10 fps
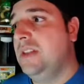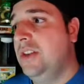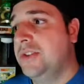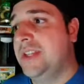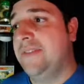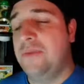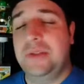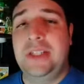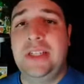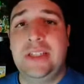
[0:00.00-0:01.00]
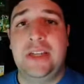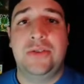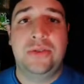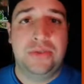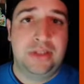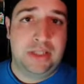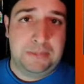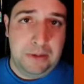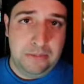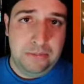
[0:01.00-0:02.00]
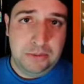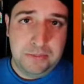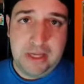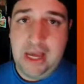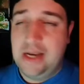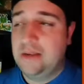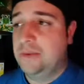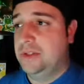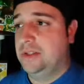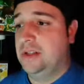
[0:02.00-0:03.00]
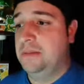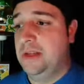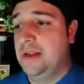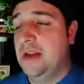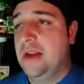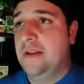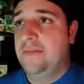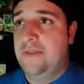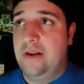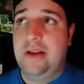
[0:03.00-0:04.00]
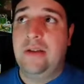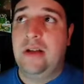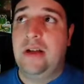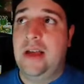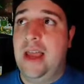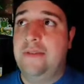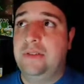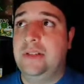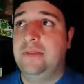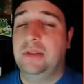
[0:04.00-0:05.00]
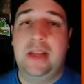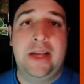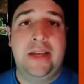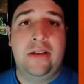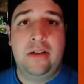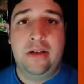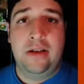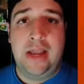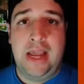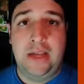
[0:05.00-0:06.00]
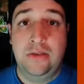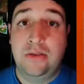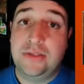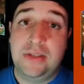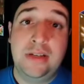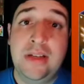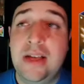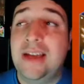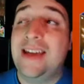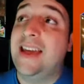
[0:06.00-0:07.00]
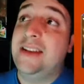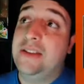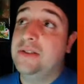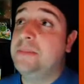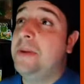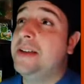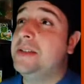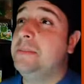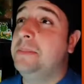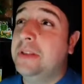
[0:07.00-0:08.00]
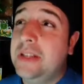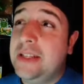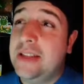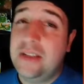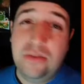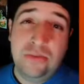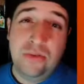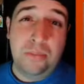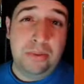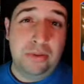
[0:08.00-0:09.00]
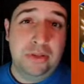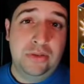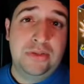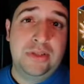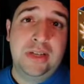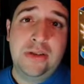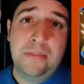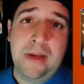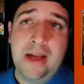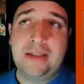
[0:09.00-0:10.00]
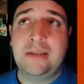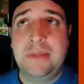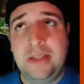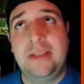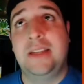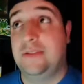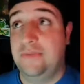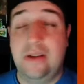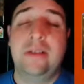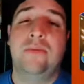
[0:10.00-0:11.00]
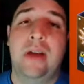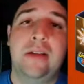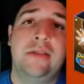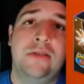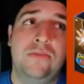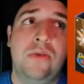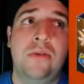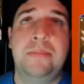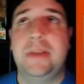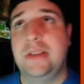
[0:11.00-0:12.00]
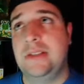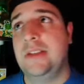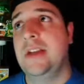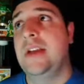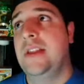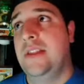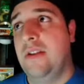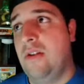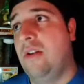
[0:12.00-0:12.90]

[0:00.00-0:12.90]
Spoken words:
Set 14 is introducing the Spirit Boost mechanic, which is going to be very heavily reliant on a Unison. And there's a possibility that you don't pull a Unison in your packs. I mean, it's very rare that you won't because there are